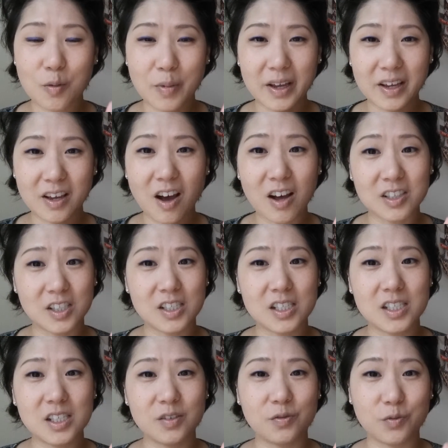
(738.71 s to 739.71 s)
oh my gosh,
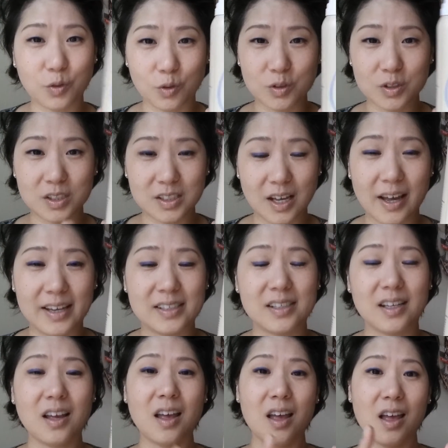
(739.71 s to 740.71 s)
this is a full
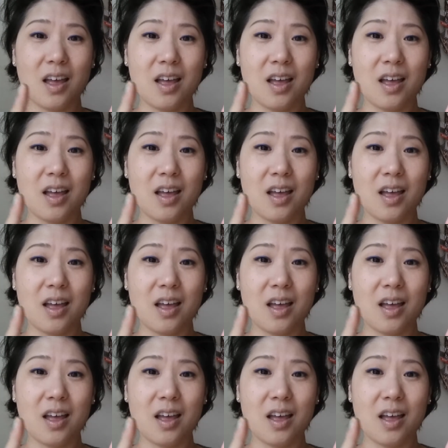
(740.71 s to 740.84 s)
size